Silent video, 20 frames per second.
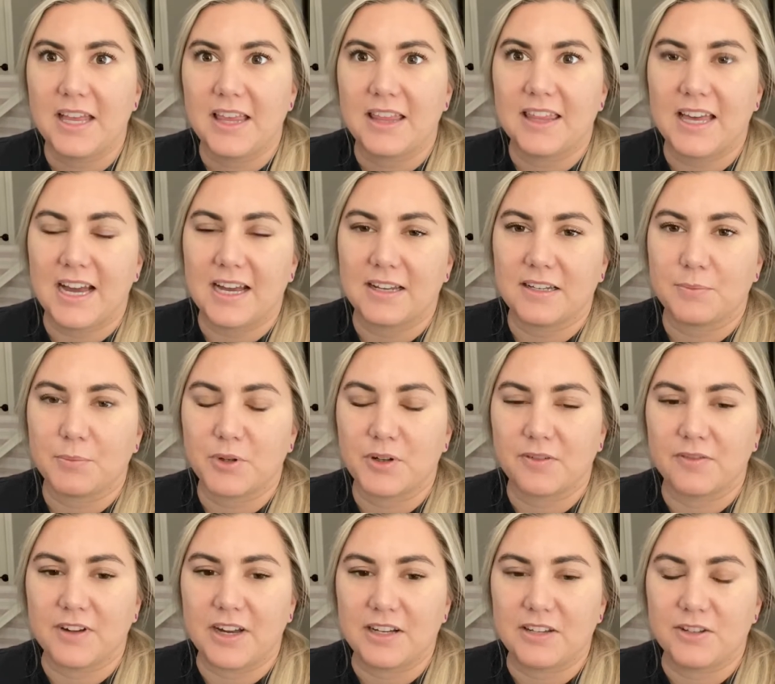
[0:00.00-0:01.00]
that
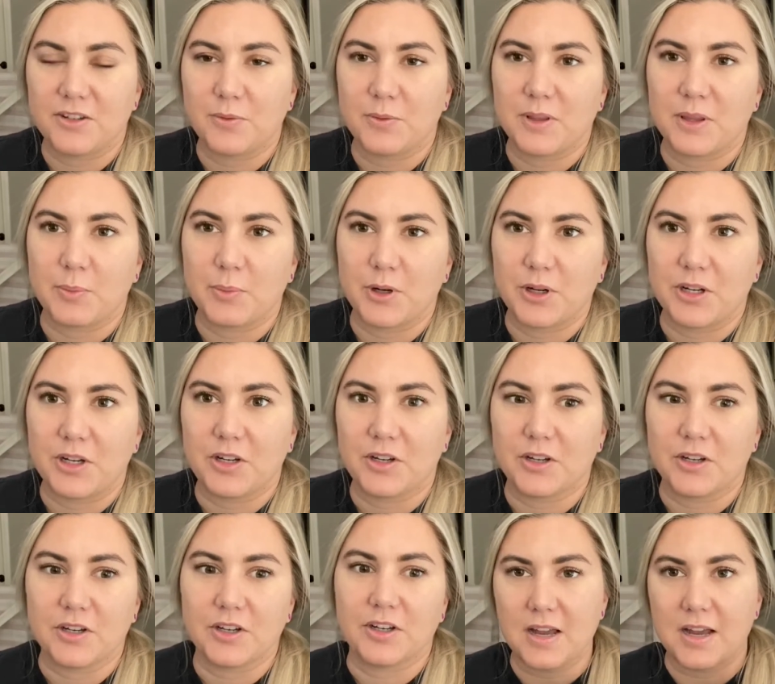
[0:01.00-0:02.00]
provides you with a pretty
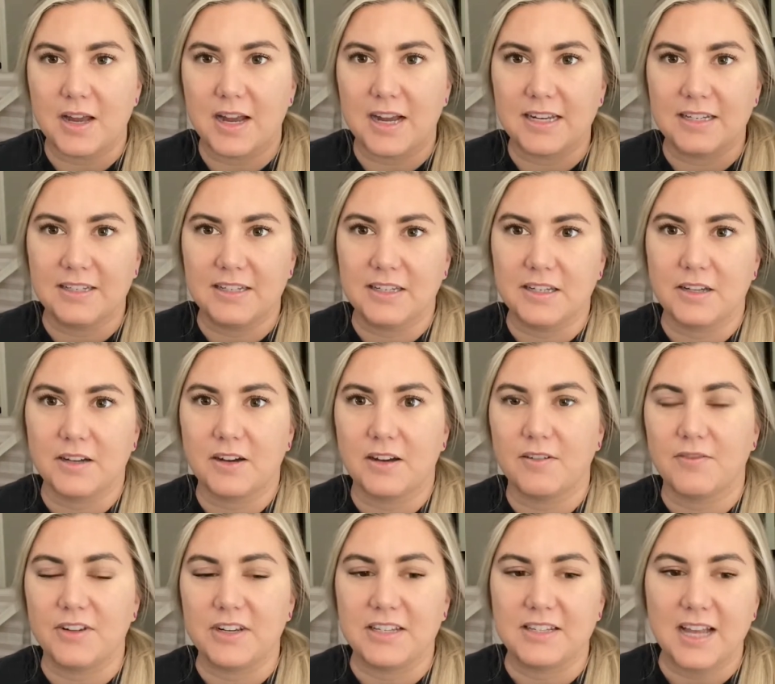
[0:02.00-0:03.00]
good idea of
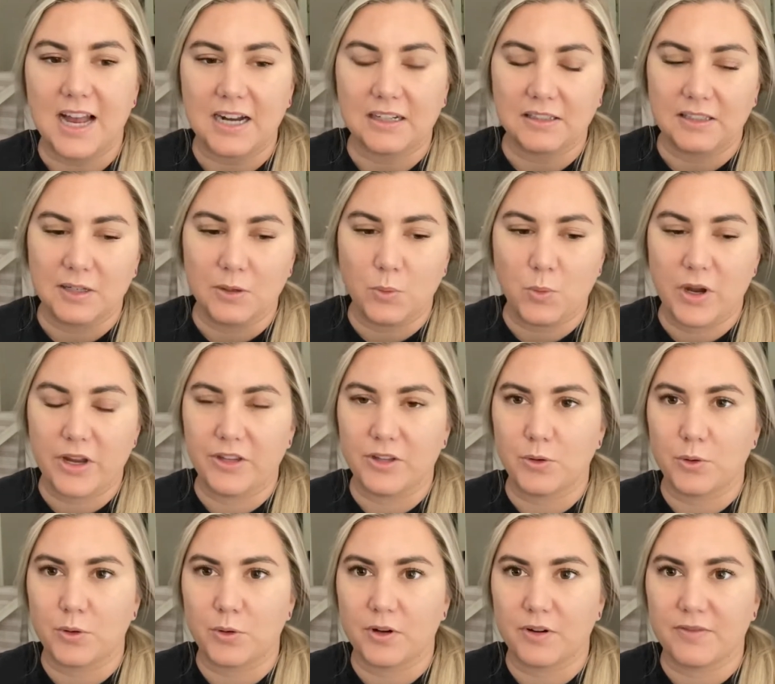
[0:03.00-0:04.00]
exactly what
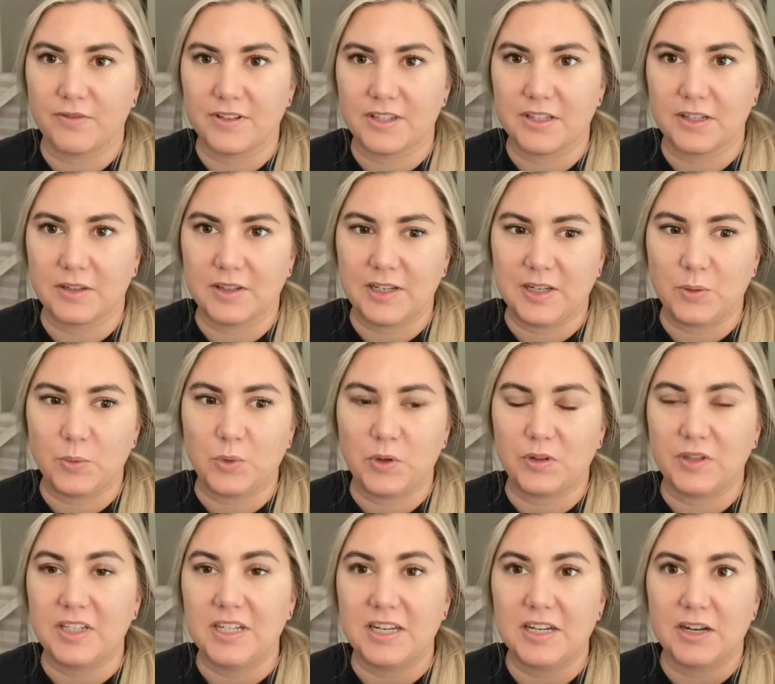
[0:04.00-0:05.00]
your facility will
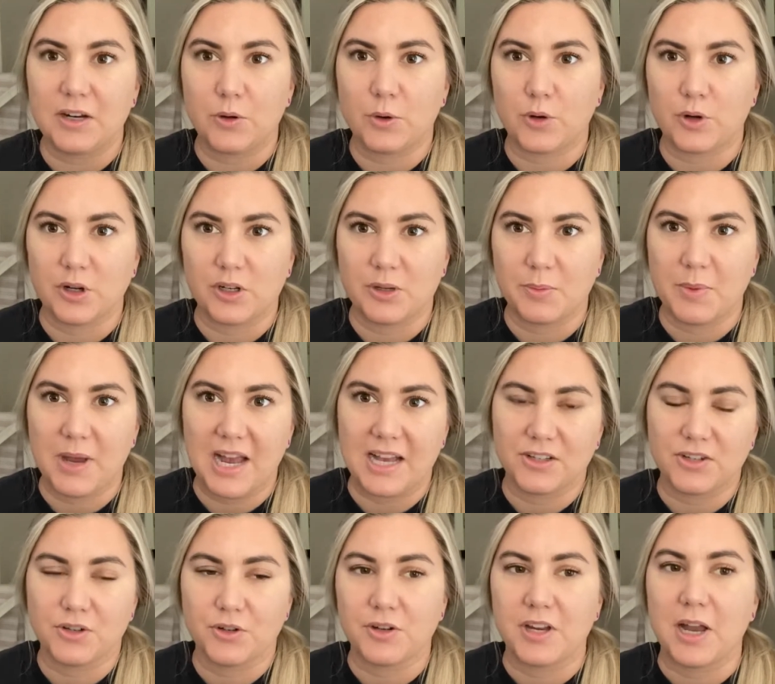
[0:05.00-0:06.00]
need in order to
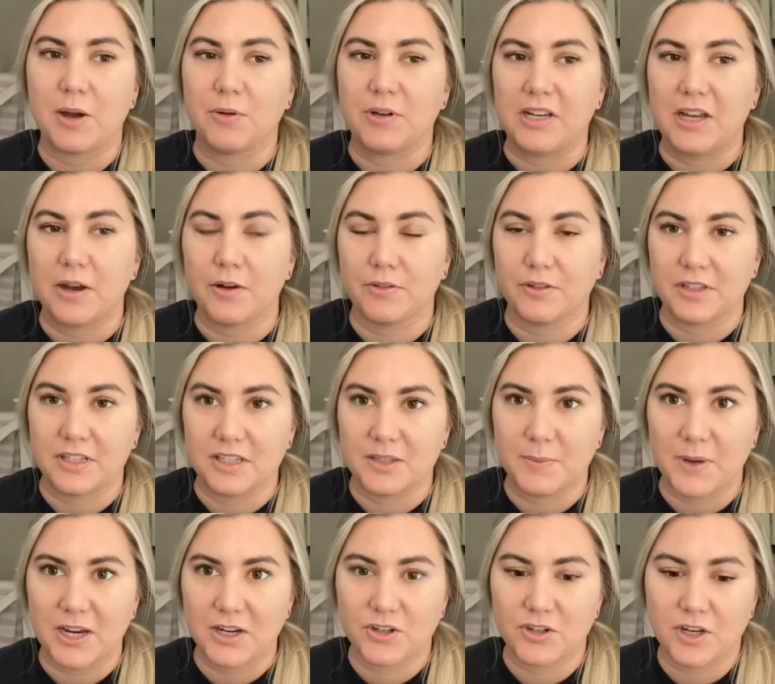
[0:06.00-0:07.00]
pass your county health
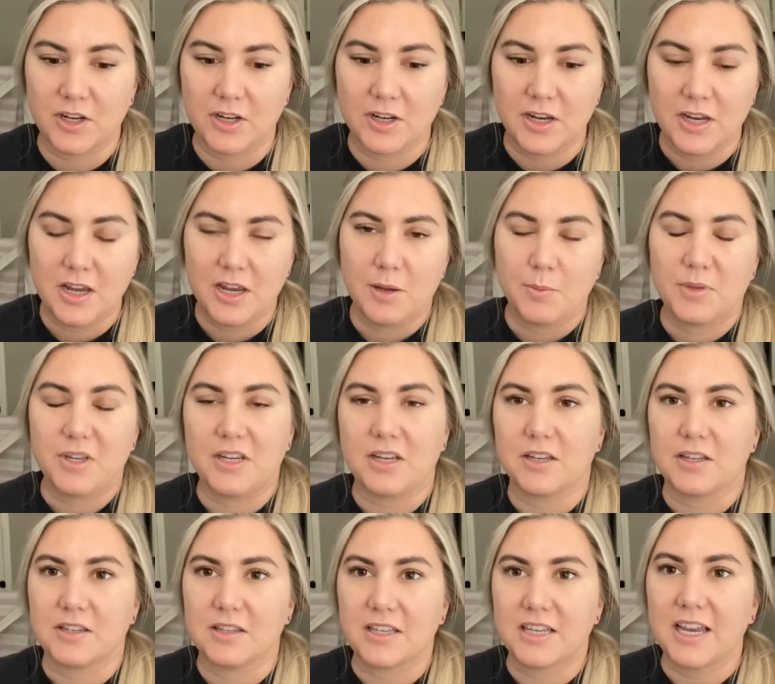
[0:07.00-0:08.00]
inspection,
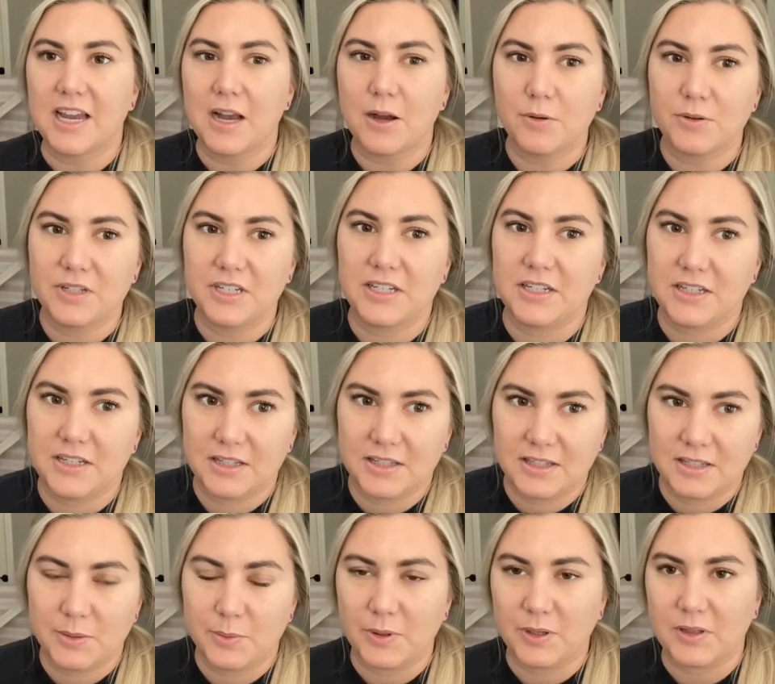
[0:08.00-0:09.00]
because the counties
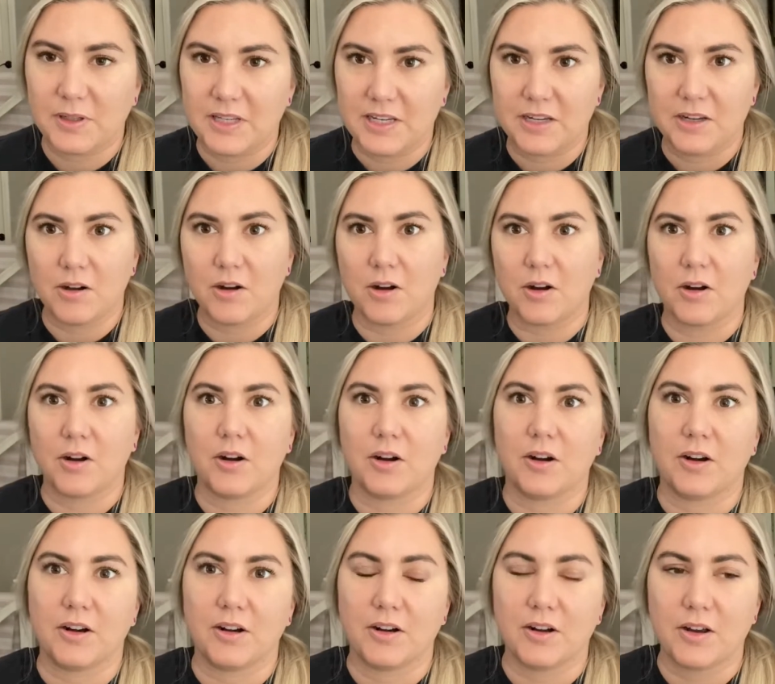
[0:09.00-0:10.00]
typically
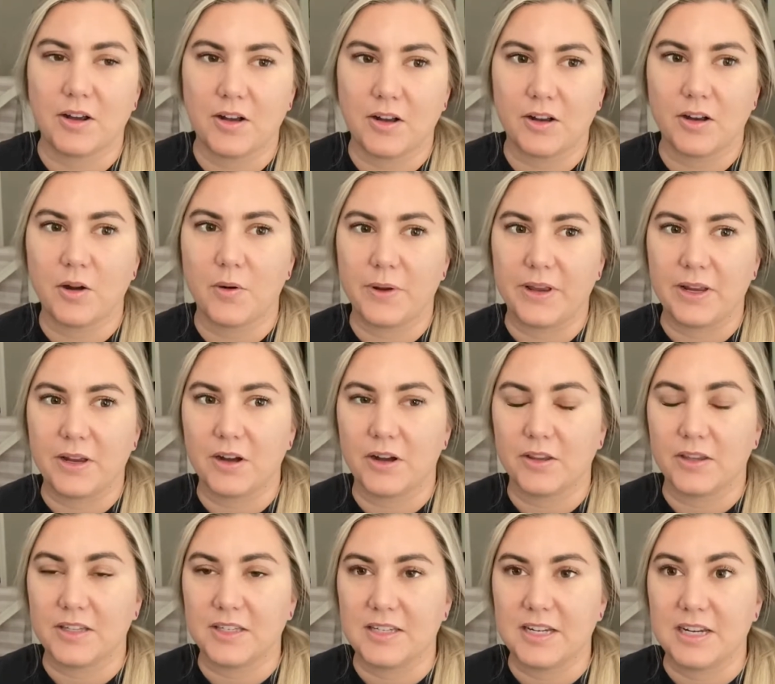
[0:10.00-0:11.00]
are going on
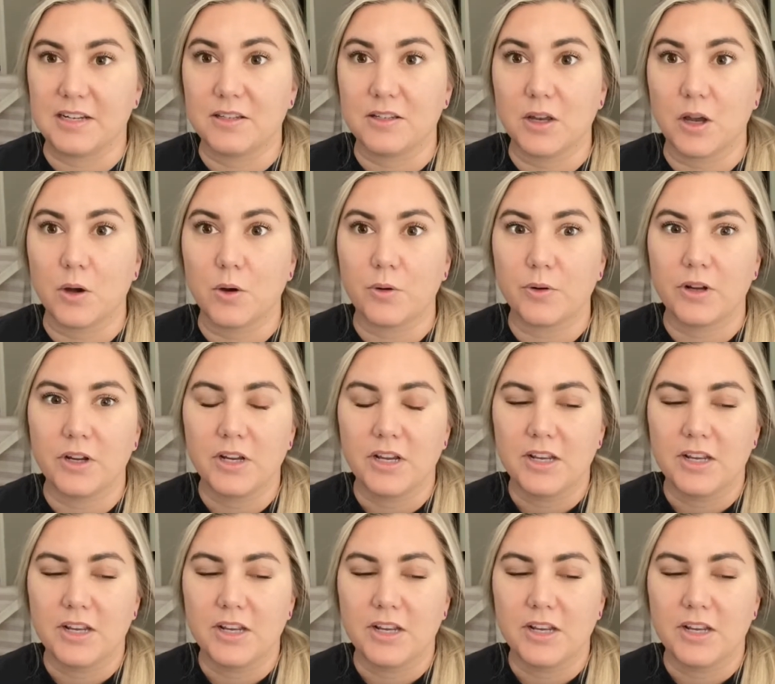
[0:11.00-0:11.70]
the state's code.